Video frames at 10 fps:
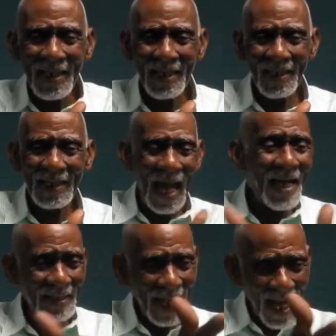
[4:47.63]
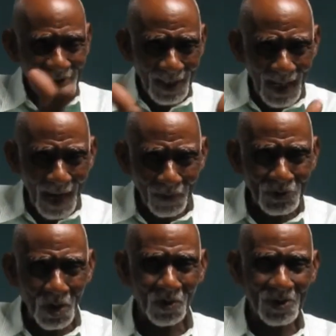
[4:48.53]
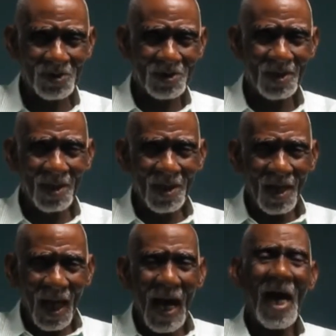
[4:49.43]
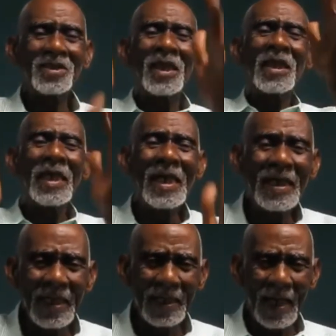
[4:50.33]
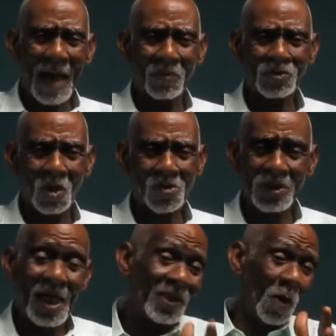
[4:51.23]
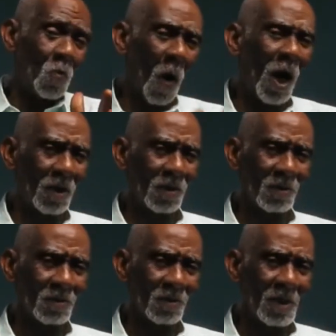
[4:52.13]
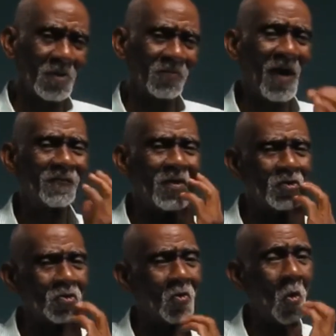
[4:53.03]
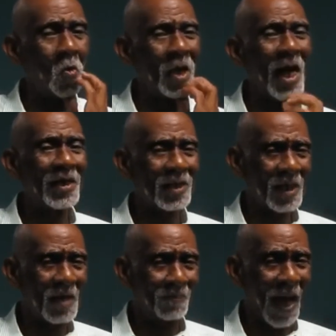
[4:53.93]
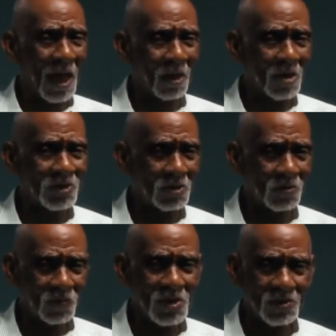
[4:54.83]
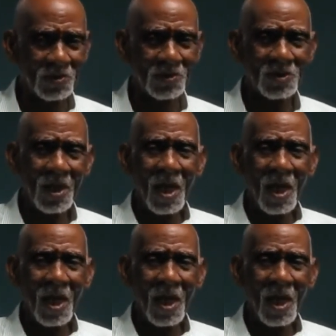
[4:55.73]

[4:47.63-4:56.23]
Lancaster Laboratories, are the leading laboratories in the world in reference to organic and biological research.